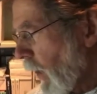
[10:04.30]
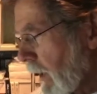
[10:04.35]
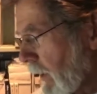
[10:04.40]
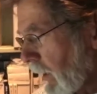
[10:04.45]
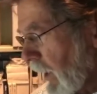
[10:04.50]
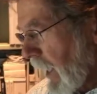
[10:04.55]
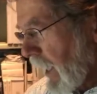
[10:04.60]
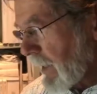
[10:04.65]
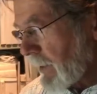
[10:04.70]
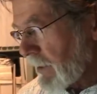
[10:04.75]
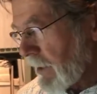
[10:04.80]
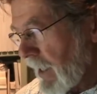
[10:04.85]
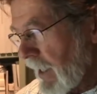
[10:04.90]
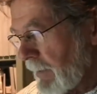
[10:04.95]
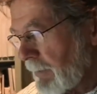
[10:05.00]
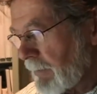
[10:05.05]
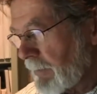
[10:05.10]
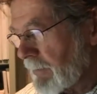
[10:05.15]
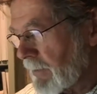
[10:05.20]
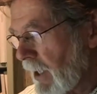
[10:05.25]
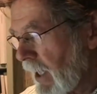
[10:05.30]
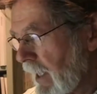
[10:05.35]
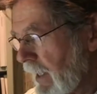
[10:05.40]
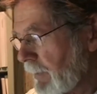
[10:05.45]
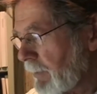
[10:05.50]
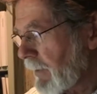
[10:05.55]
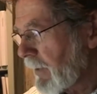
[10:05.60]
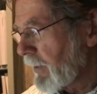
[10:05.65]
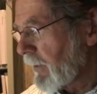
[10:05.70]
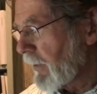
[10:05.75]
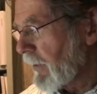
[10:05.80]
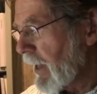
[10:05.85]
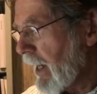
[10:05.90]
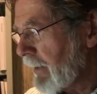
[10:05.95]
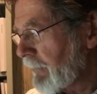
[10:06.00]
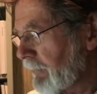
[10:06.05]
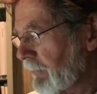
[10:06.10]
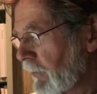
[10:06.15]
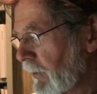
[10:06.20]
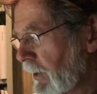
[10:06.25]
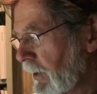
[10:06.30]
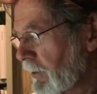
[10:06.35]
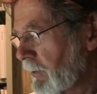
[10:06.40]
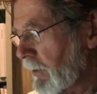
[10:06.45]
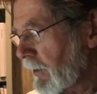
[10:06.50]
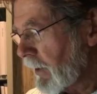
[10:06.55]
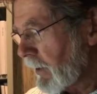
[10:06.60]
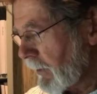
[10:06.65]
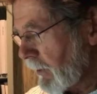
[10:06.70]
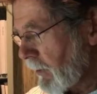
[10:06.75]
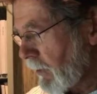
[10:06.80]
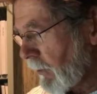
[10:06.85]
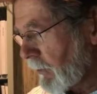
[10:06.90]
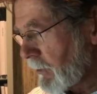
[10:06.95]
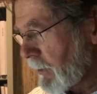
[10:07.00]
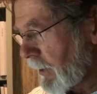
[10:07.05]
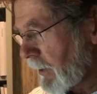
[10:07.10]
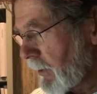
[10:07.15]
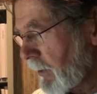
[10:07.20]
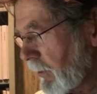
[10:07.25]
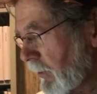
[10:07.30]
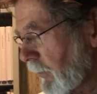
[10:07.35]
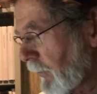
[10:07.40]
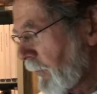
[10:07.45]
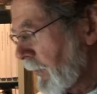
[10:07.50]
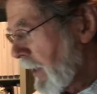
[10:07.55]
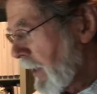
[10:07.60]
what landscape type that footage goes into.